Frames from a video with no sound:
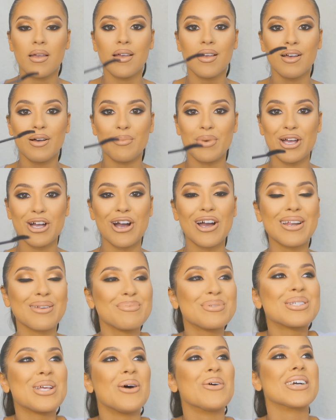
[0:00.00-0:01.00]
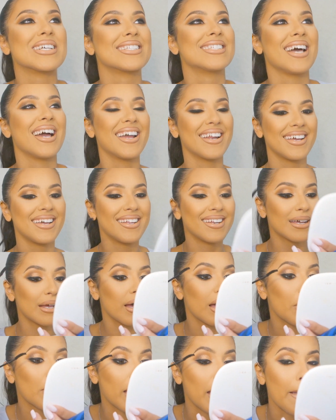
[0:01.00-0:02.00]
Oh my god, I'm so excited.
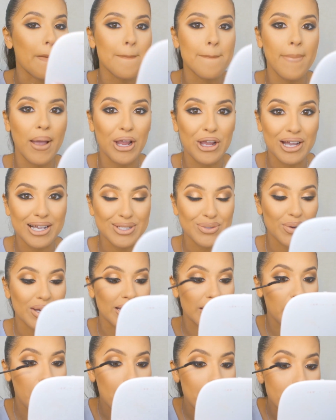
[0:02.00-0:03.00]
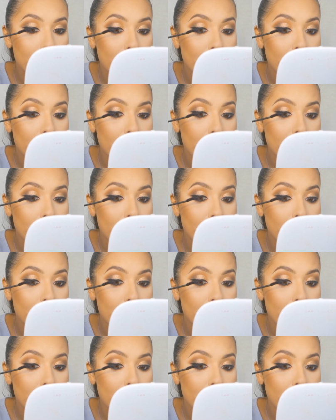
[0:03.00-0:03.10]
Okay, are you guys ready?